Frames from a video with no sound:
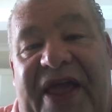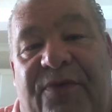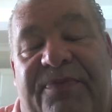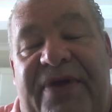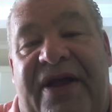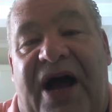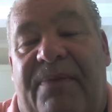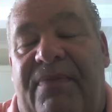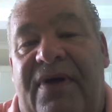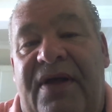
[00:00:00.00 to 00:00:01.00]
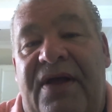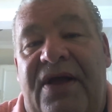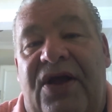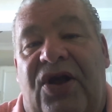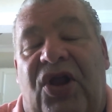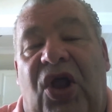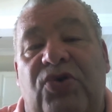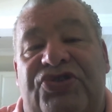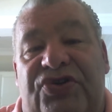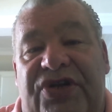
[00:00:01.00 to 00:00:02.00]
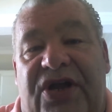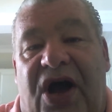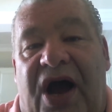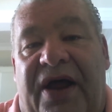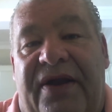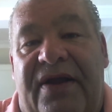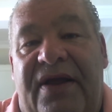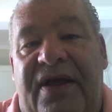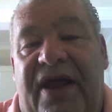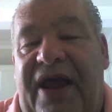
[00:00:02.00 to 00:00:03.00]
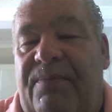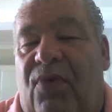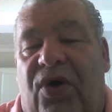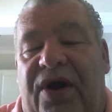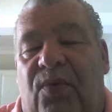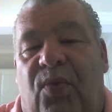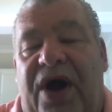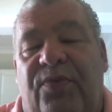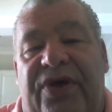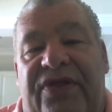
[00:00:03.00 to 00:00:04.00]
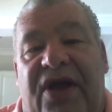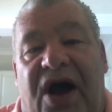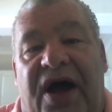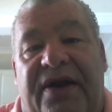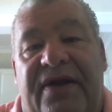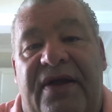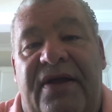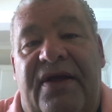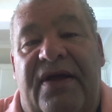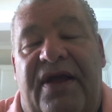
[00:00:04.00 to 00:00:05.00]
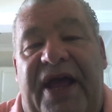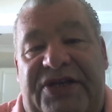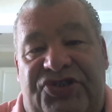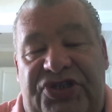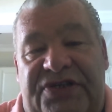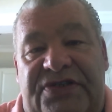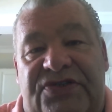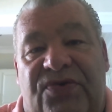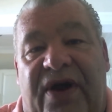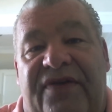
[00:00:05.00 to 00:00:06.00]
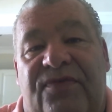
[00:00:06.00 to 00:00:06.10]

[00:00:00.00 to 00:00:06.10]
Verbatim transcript: would become closer to God and more at one with God as Jesus Christ